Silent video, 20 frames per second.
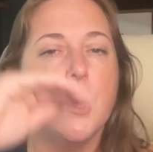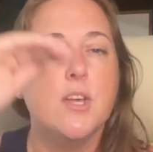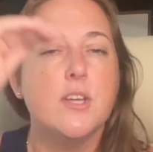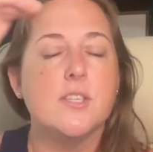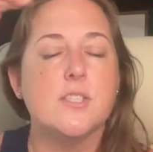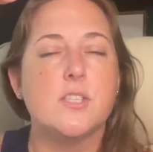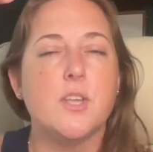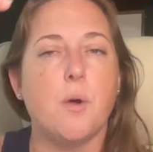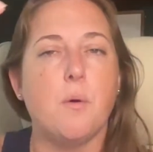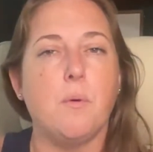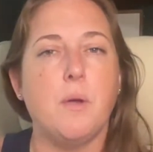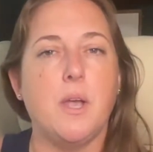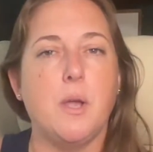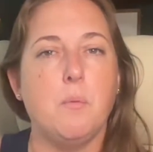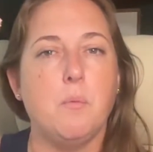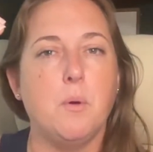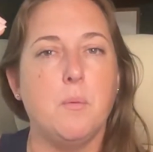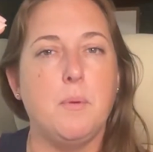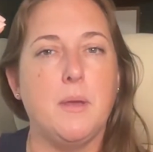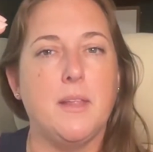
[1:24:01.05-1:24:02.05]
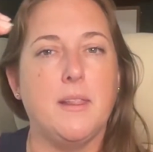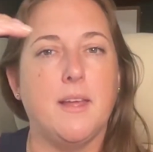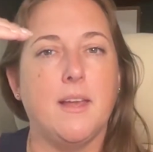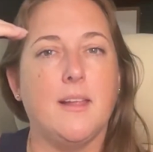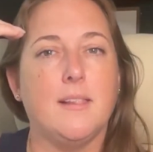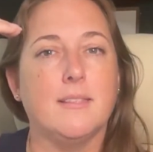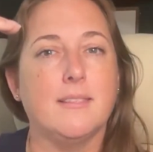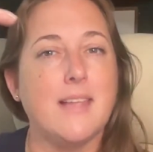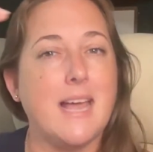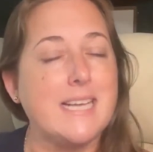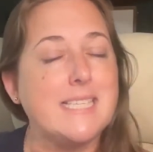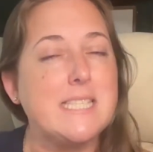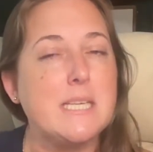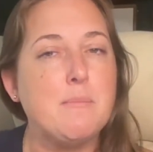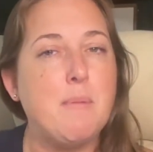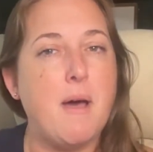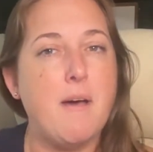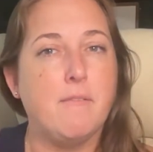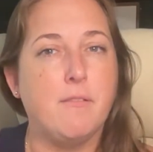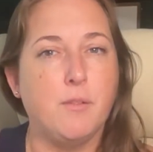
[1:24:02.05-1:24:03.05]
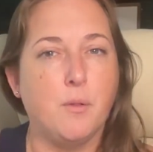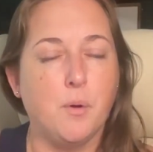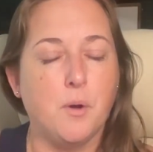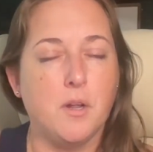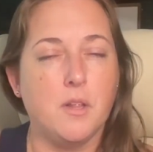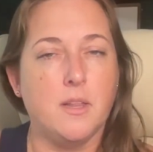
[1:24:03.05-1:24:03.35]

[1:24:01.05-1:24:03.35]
So it will be like Lexi bought floor